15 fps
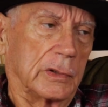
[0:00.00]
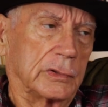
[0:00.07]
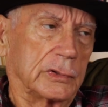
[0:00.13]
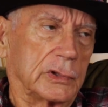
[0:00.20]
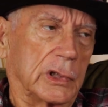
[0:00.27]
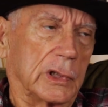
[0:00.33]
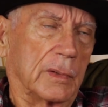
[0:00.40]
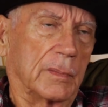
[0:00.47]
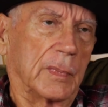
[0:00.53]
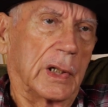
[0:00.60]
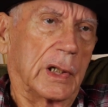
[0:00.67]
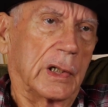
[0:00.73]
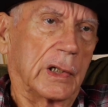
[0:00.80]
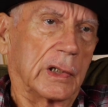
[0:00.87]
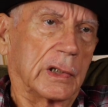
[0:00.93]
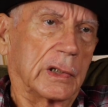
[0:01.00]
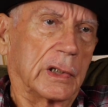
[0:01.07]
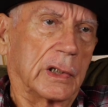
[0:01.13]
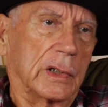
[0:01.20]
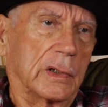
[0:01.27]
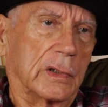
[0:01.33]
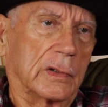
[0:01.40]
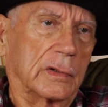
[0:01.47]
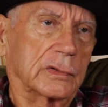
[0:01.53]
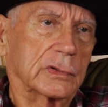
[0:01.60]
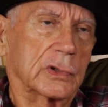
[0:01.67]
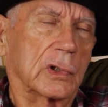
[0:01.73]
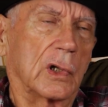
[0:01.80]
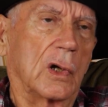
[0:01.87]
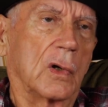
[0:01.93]
Jim married
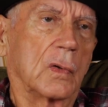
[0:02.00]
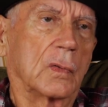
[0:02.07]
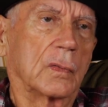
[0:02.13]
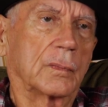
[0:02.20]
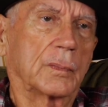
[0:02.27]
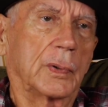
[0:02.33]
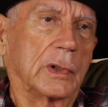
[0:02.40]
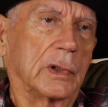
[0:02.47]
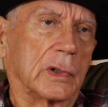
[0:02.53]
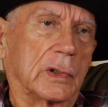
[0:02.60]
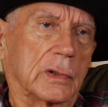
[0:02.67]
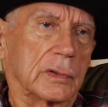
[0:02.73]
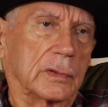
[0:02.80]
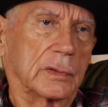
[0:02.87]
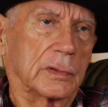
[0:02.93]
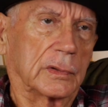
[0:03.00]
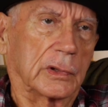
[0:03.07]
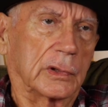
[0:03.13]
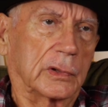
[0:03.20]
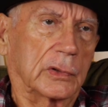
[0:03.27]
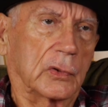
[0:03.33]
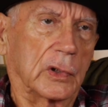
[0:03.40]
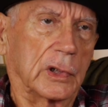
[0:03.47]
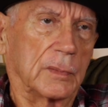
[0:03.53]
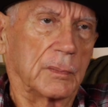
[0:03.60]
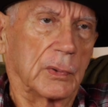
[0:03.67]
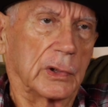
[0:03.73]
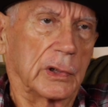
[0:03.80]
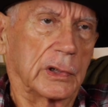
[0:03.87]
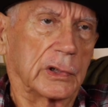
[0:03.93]
strong, pure Creek
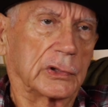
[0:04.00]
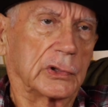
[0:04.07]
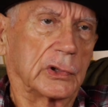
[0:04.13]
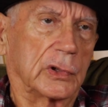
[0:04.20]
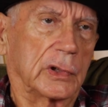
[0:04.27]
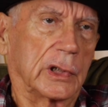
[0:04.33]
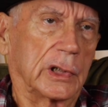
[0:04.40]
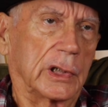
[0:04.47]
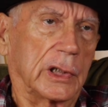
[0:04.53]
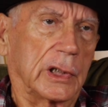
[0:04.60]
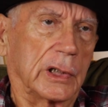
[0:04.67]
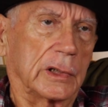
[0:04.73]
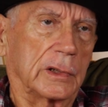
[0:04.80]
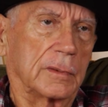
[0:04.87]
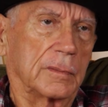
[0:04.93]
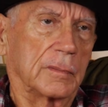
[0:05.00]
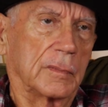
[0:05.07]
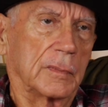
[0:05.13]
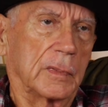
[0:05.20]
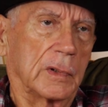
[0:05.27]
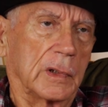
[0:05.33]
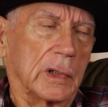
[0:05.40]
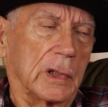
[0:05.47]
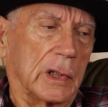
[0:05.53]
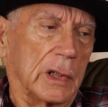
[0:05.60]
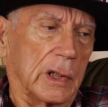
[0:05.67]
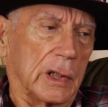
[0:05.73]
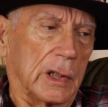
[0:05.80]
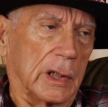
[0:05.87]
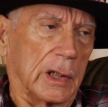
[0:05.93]
blood as you can get
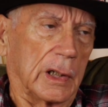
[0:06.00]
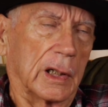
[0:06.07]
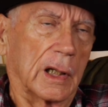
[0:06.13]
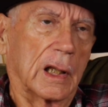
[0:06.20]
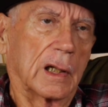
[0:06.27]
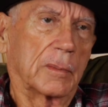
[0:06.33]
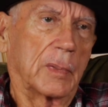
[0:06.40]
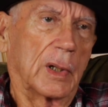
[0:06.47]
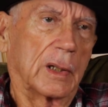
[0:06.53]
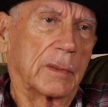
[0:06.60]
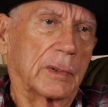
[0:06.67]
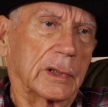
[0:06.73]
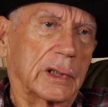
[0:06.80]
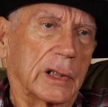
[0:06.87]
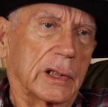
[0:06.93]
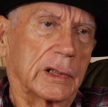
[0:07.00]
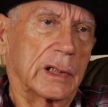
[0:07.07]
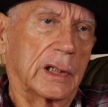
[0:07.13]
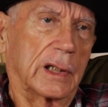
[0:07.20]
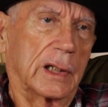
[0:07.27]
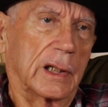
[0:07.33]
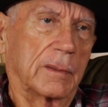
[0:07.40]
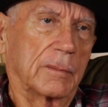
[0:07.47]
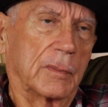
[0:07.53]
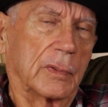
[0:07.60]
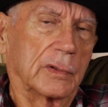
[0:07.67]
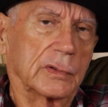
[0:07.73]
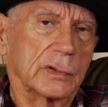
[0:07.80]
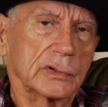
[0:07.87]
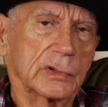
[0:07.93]
in Alabama at that
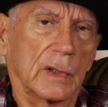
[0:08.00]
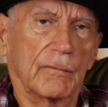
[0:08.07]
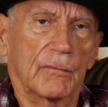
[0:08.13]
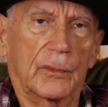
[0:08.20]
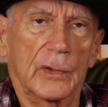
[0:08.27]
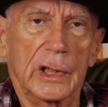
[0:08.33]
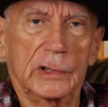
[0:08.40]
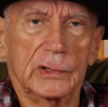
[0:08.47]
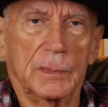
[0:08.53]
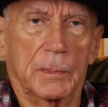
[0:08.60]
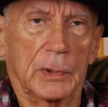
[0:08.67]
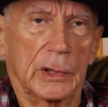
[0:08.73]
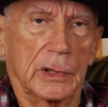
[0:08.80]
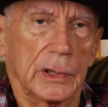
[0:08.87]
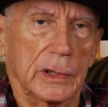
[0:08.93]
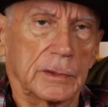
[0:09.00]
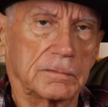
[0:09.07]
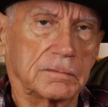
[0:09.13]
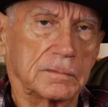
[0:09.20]
time. Some French blood.